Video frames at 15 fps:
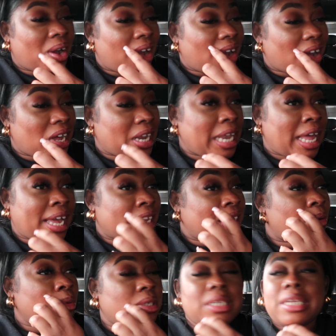I can't lie,
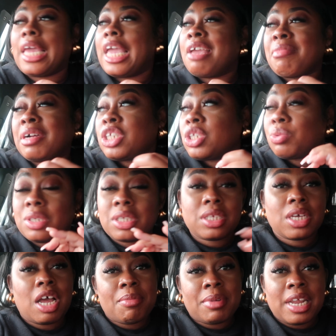that wasn't the aim. I just wanted
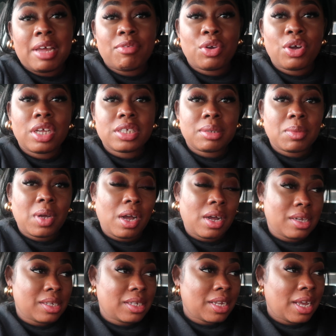to come and have a look at some
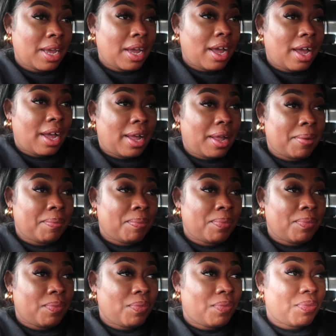cars.
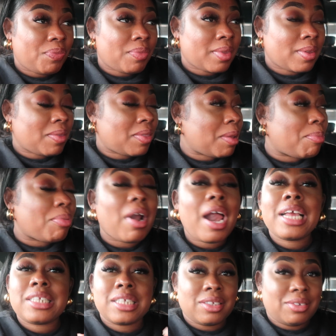The
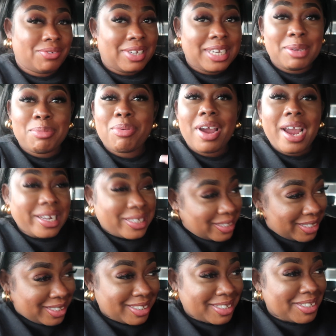price is really
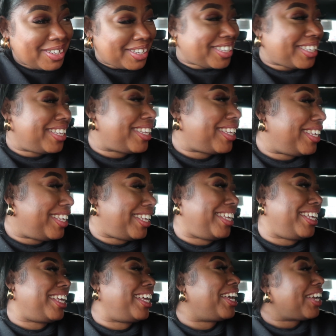pricing. It
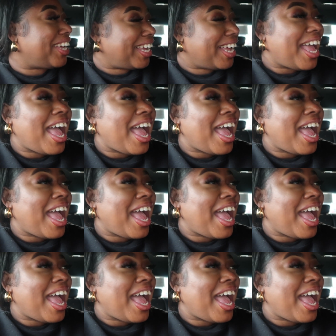really is.